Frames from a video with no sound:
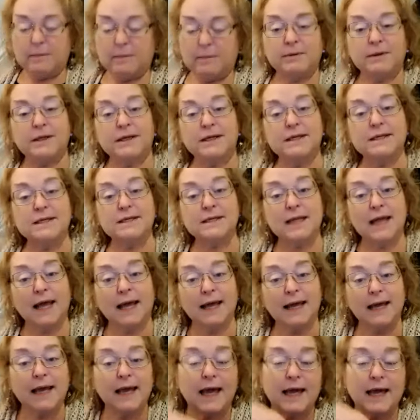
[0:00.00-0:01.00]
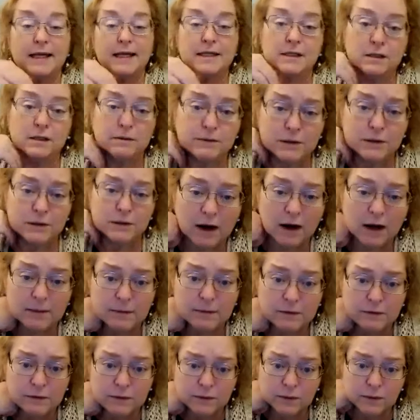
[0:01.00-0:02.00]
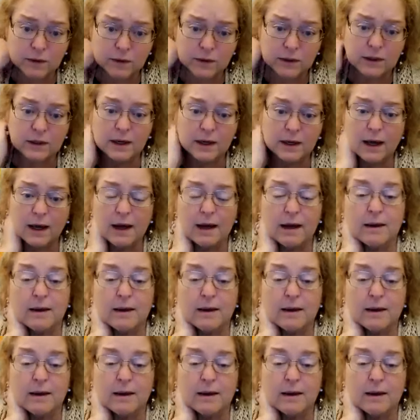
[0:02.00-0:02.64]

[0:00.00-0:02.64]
Please like and subscribe if you would.